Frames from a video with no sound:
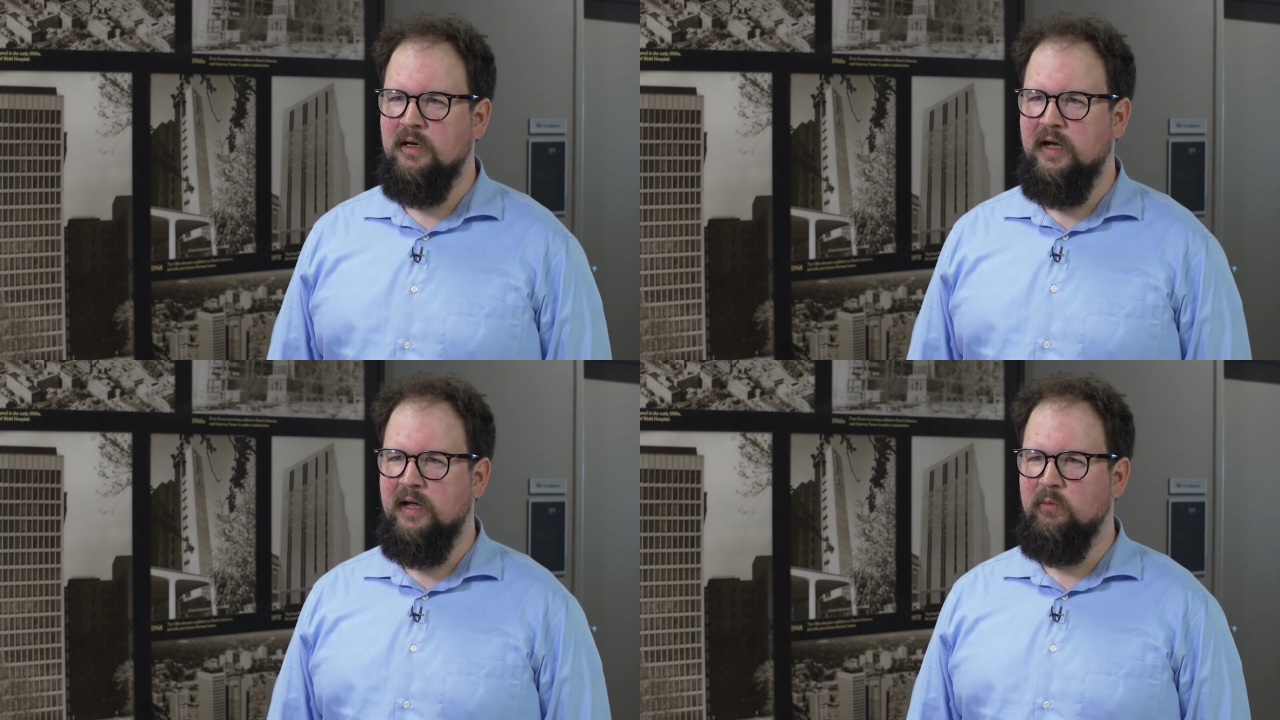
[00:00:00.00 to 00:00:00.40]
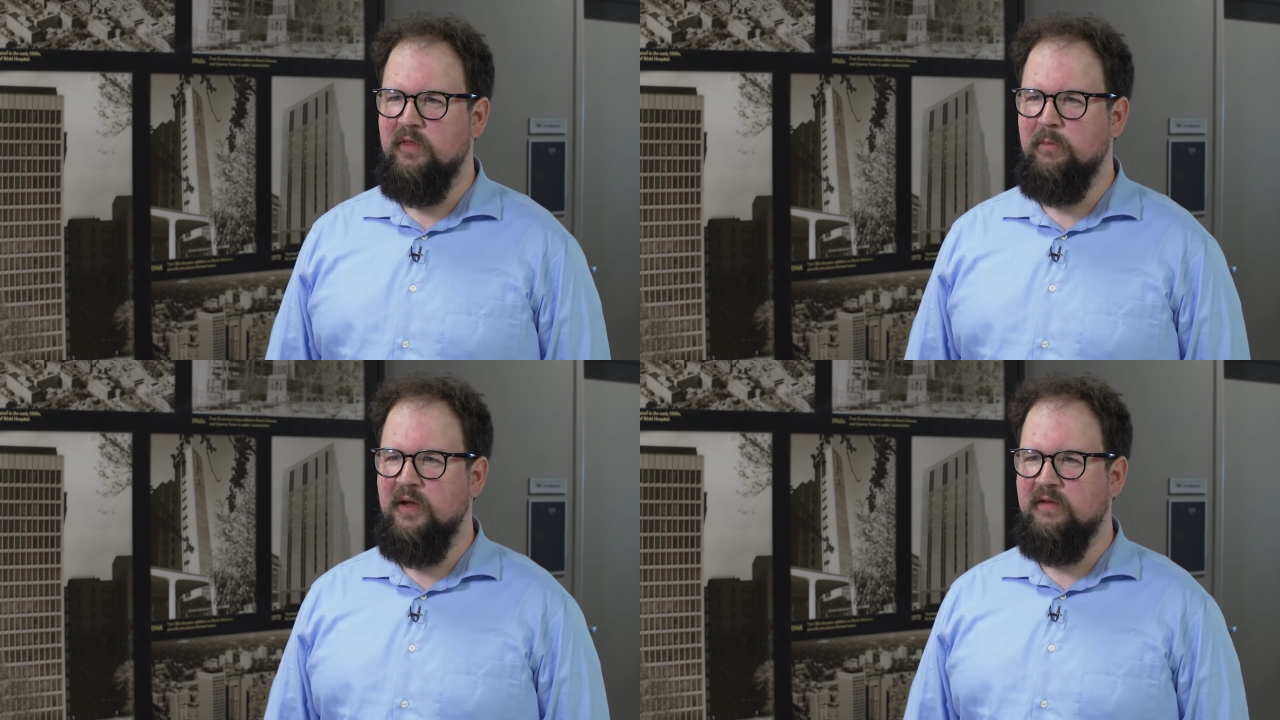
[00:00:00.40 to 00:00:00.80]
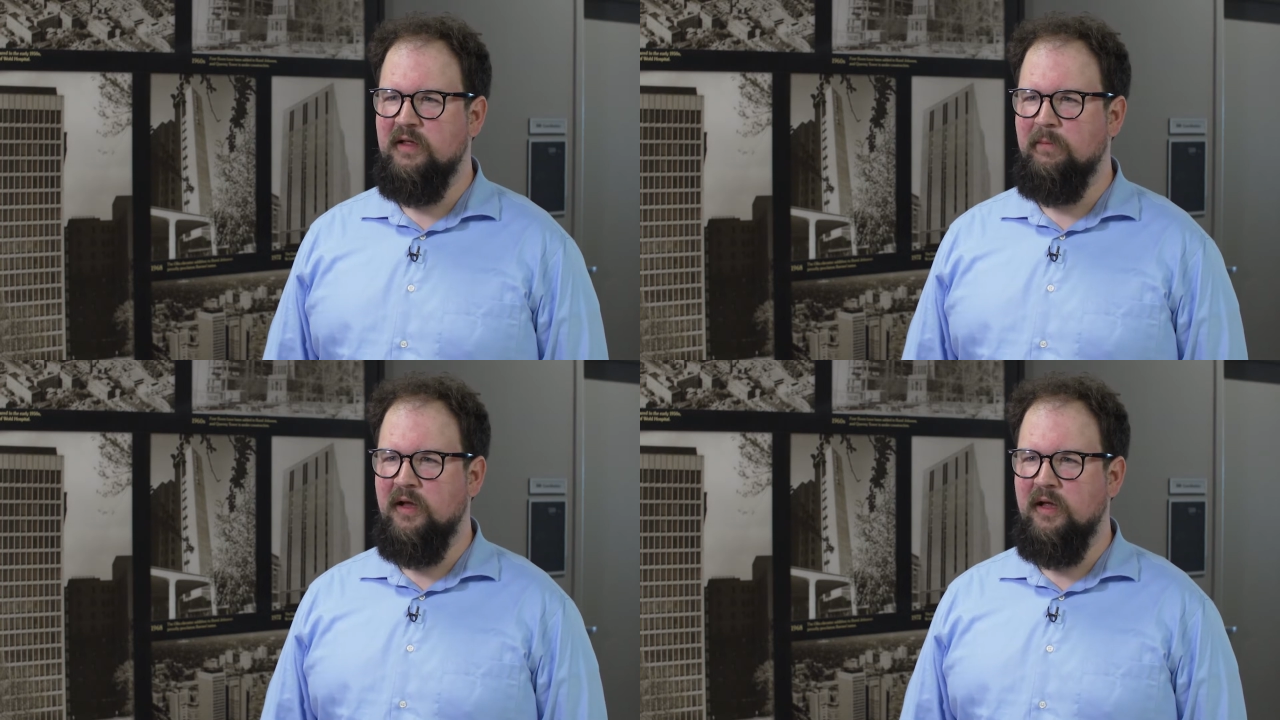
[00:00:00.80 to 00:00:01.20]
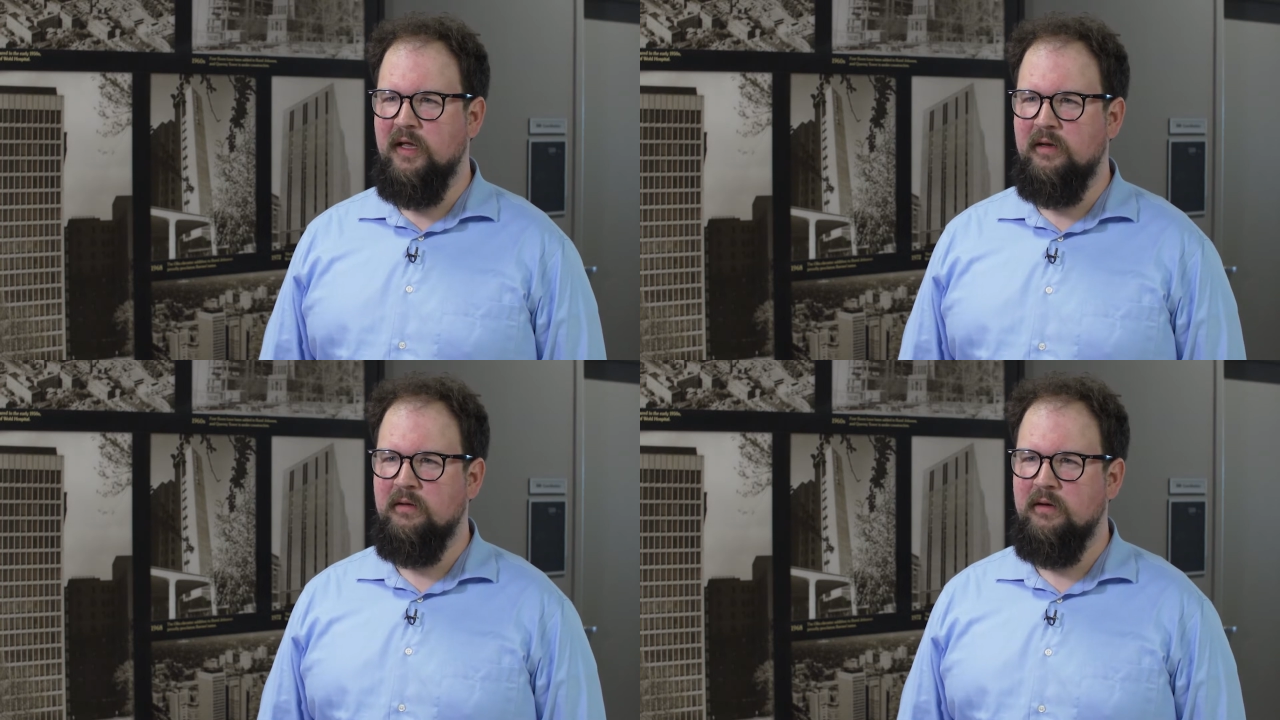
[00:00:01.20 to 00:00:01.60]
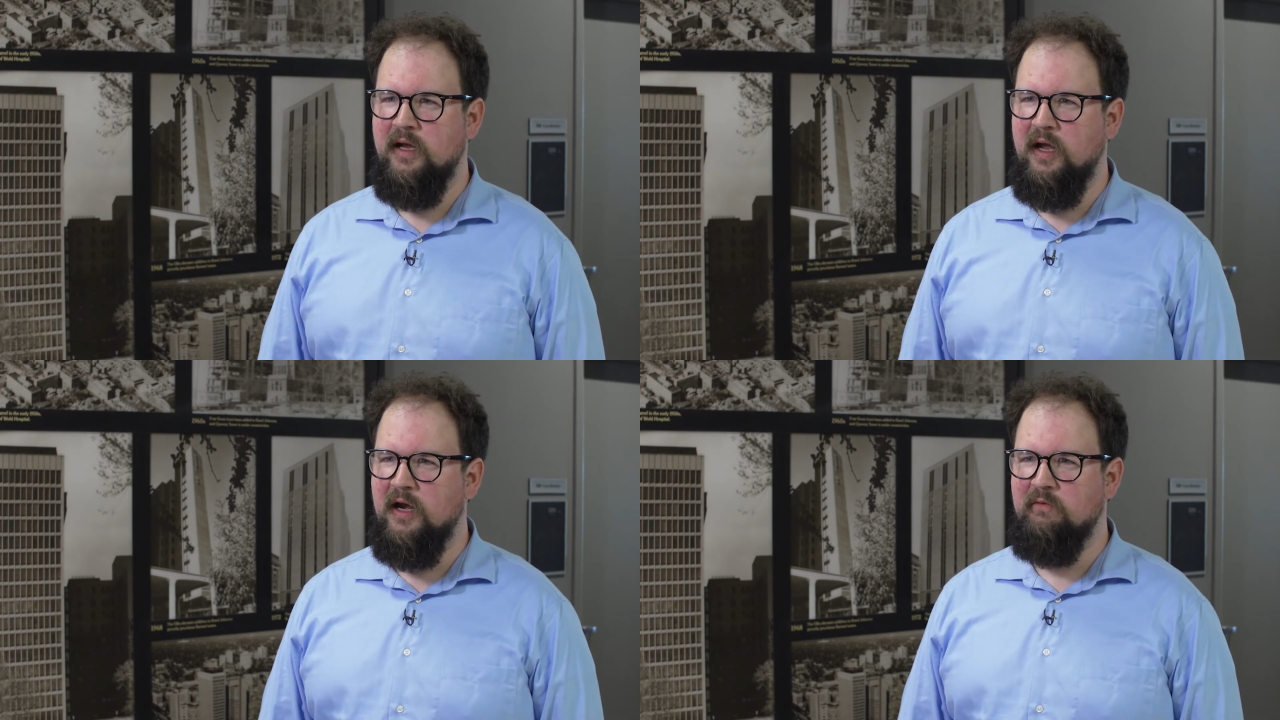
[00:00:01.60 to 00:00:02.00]
And when the pandemic hit,
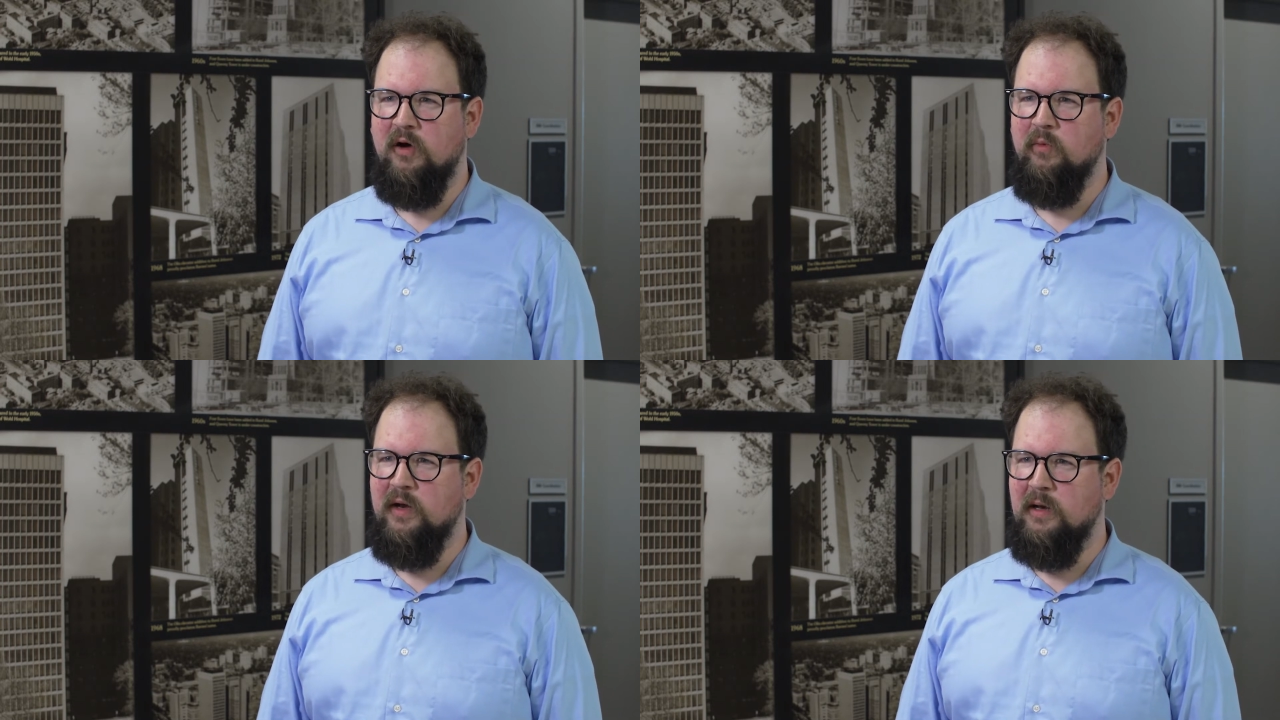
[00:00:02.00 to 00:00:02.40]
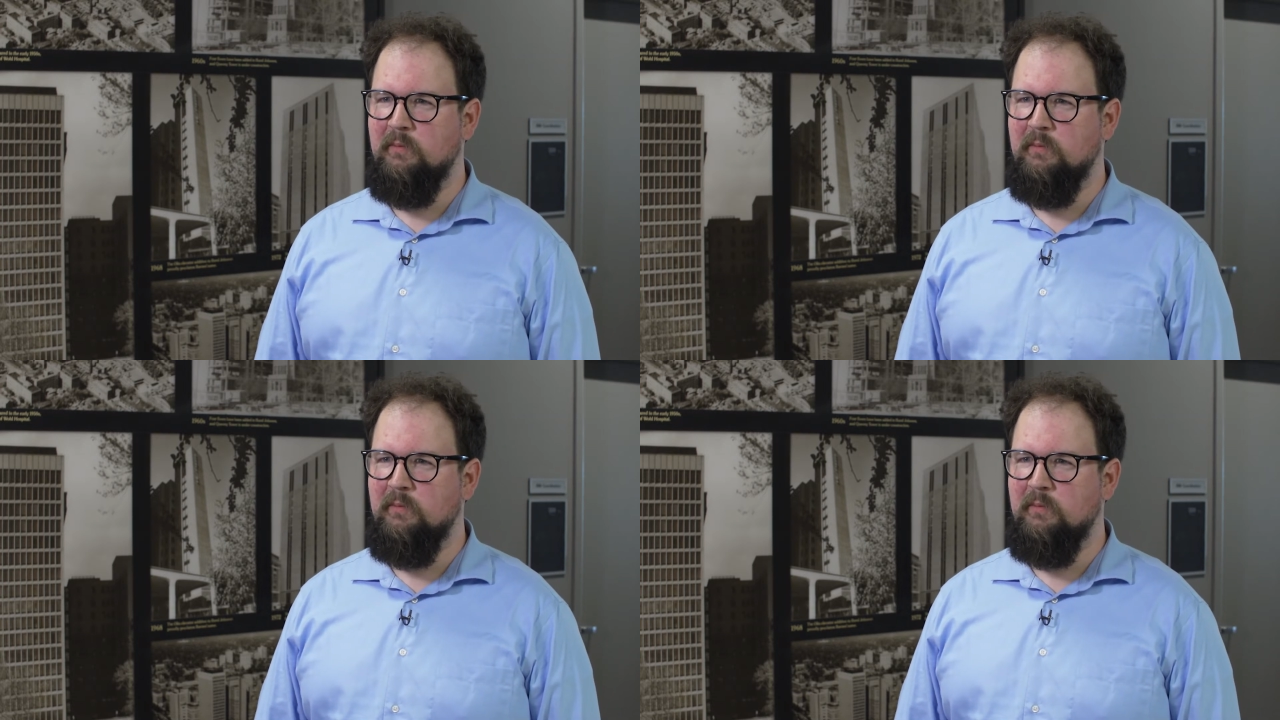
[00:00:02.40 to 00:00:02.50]
it kind of all went on